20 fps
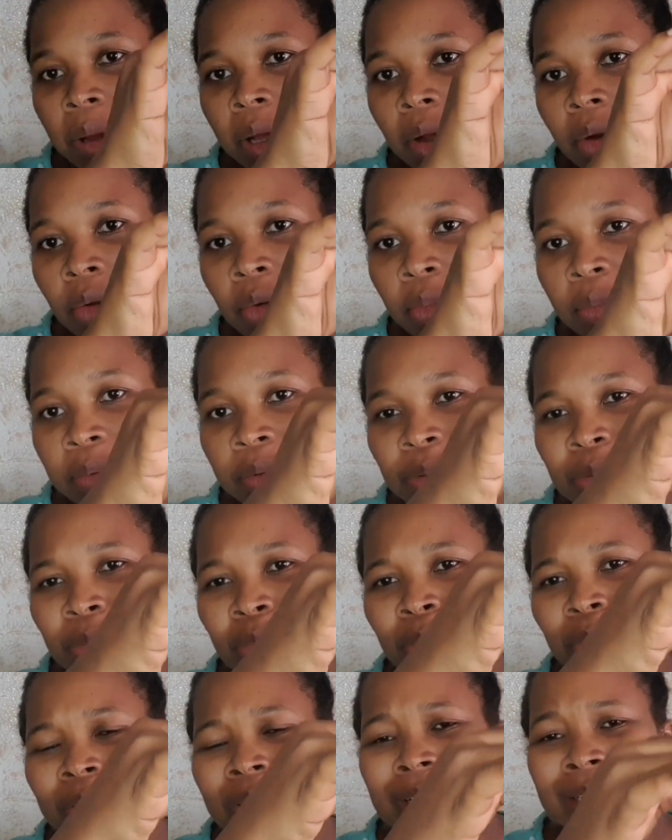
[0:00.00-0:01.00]
back up.
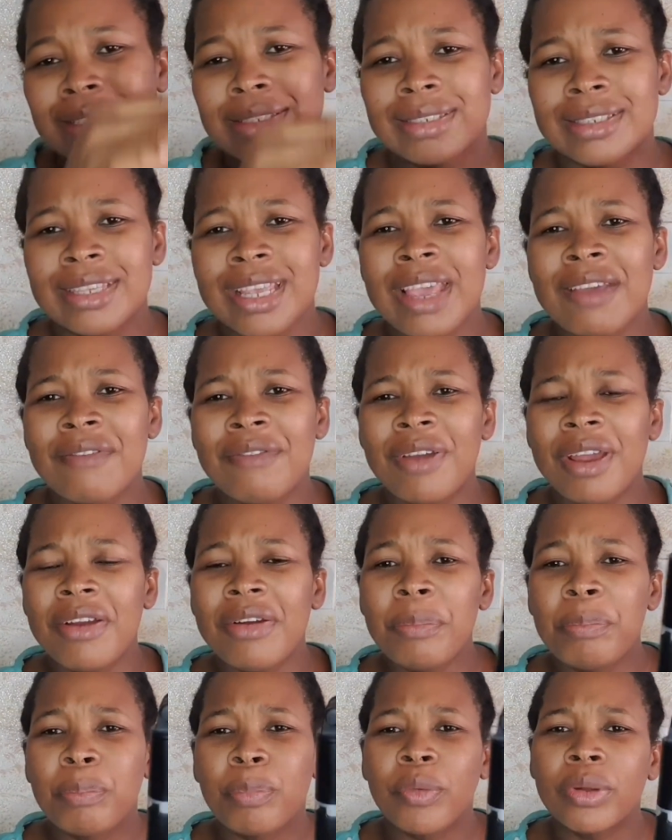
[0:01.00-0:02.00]
So it's a
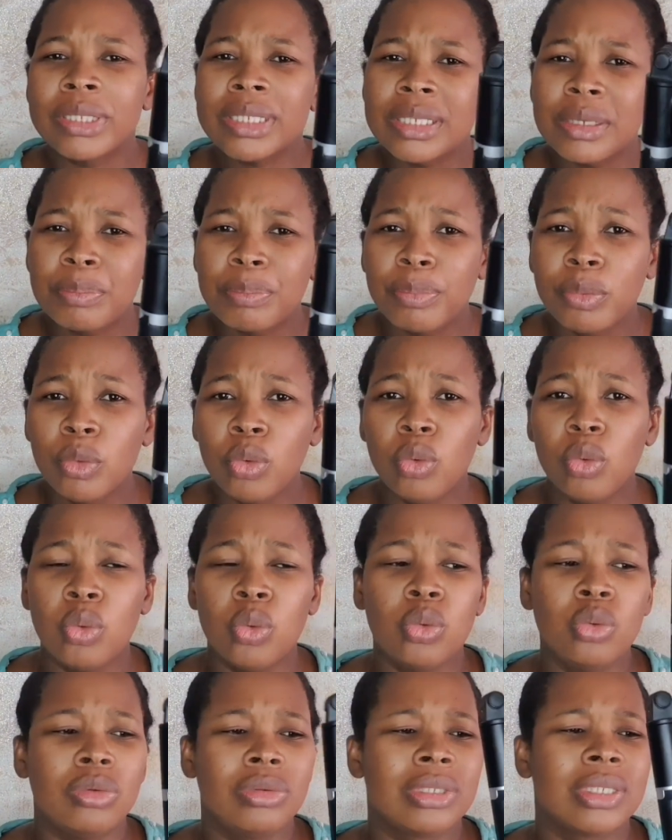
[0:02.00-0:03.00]
very
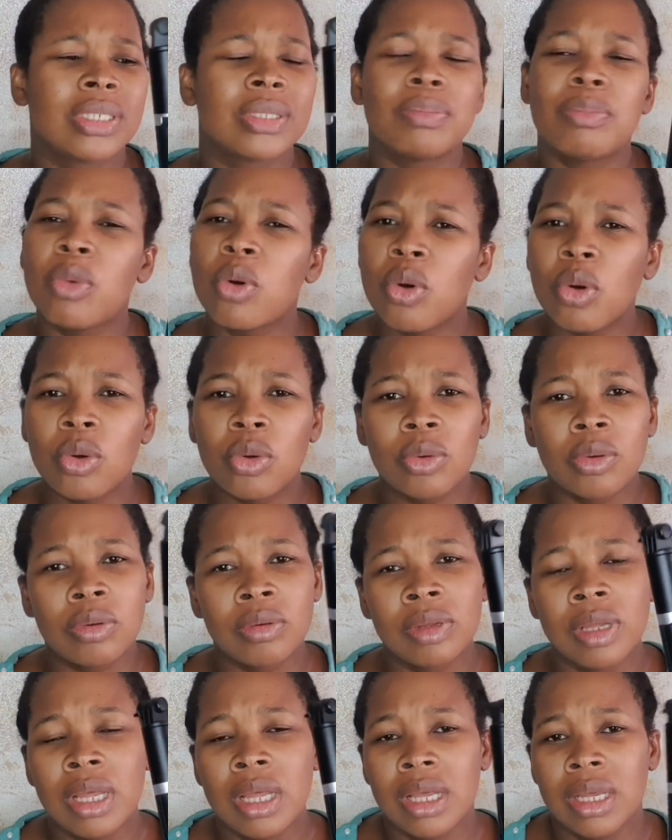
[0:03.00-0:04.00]
portable,
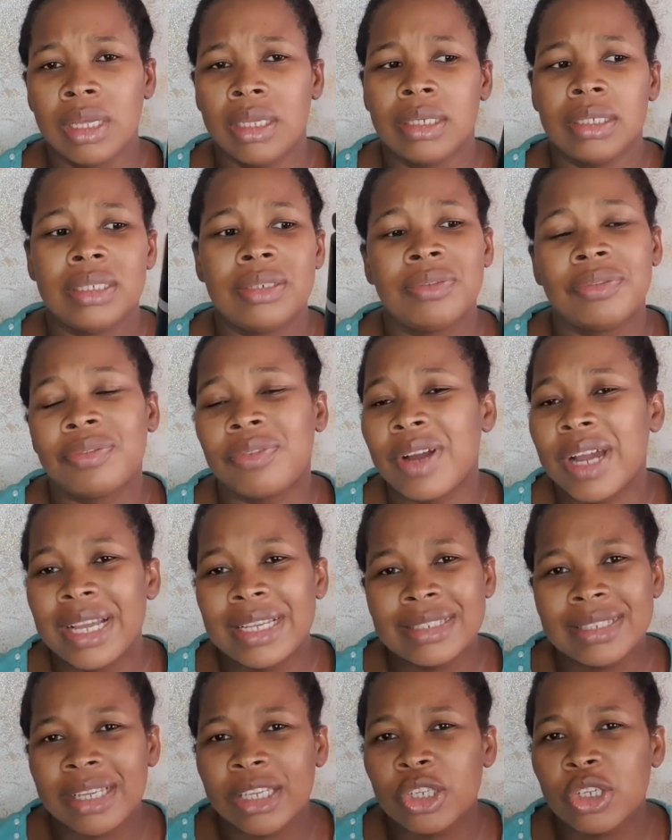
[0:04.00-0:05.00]
small
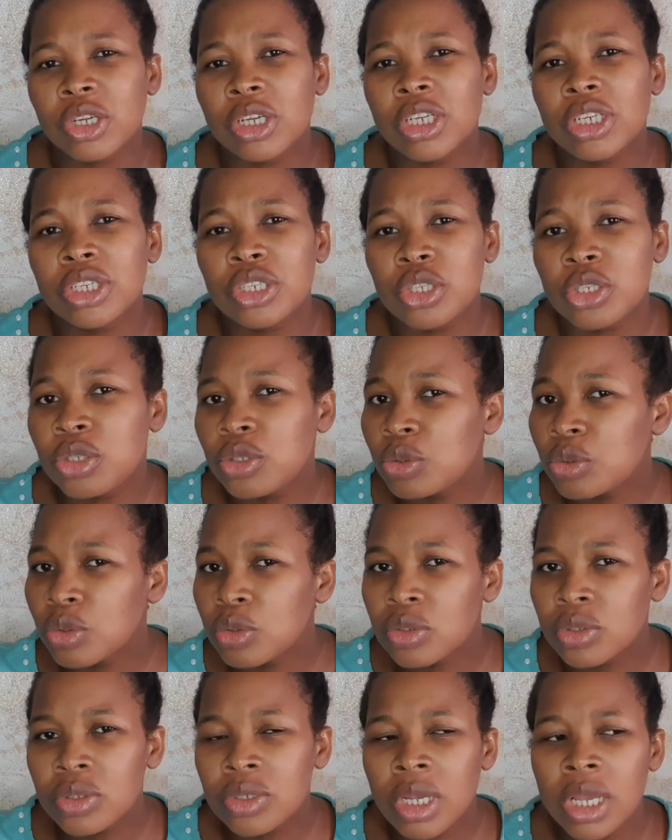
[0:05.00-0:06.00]
device that you can
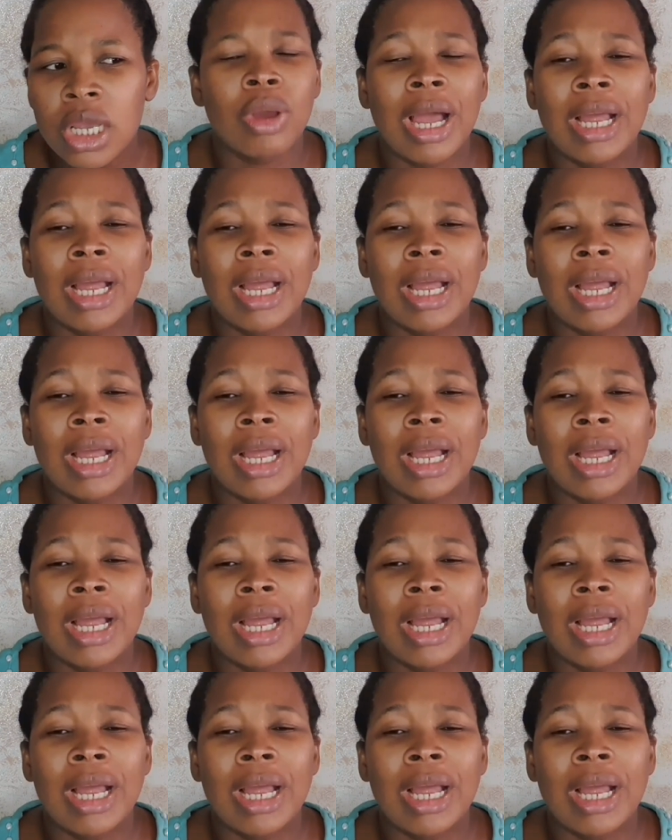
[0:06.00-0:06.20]
use,